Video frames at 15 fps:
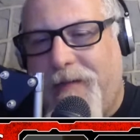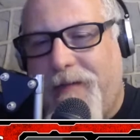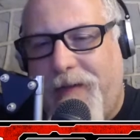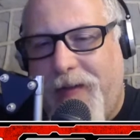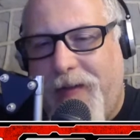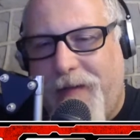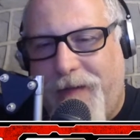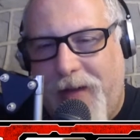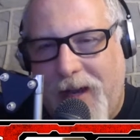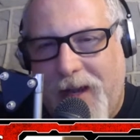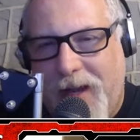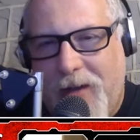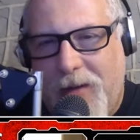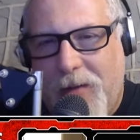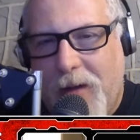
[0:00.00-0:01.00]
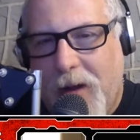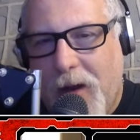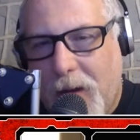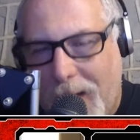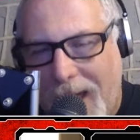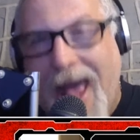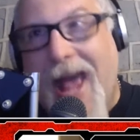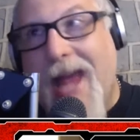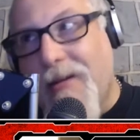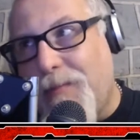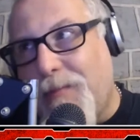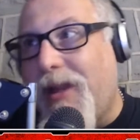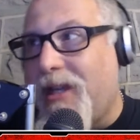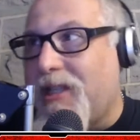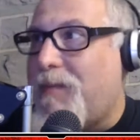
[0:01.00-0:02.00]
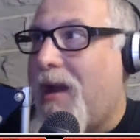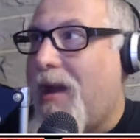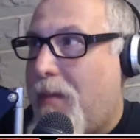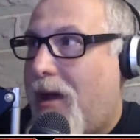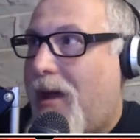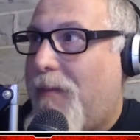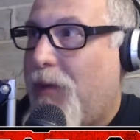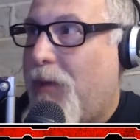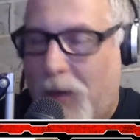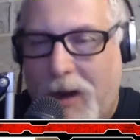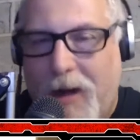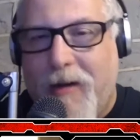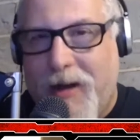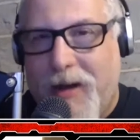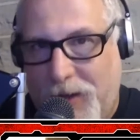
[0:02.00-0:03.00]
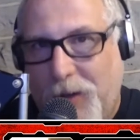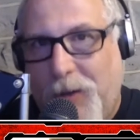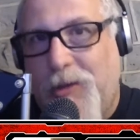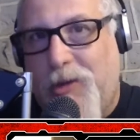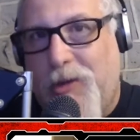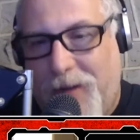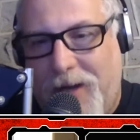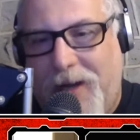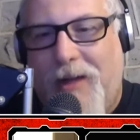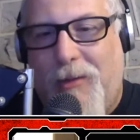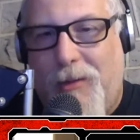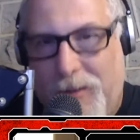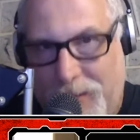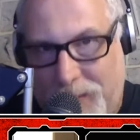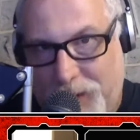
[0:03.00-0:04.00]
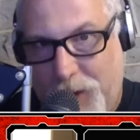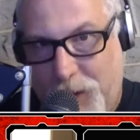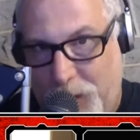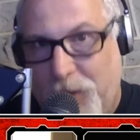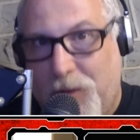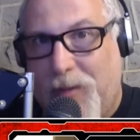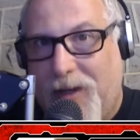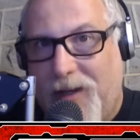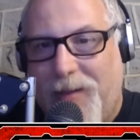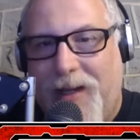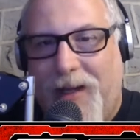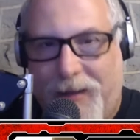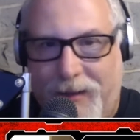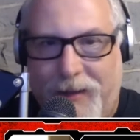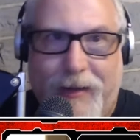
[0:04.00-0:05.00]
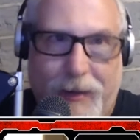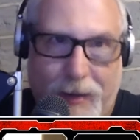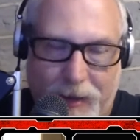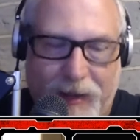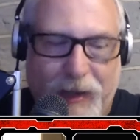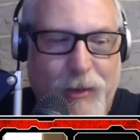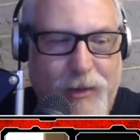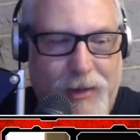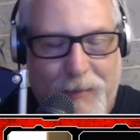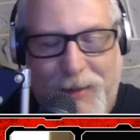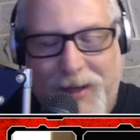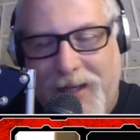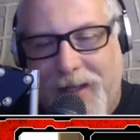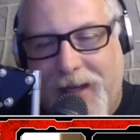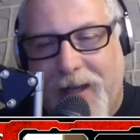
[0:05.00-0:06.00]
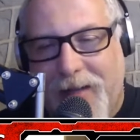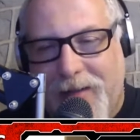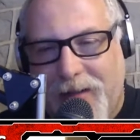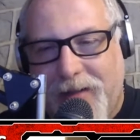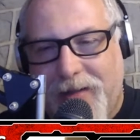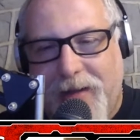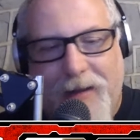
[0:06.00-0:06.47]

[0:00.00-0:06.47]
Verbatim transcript: the video, and plus my mom, who I already told you that I will show you, Mom, how to go to the podcasting stuff.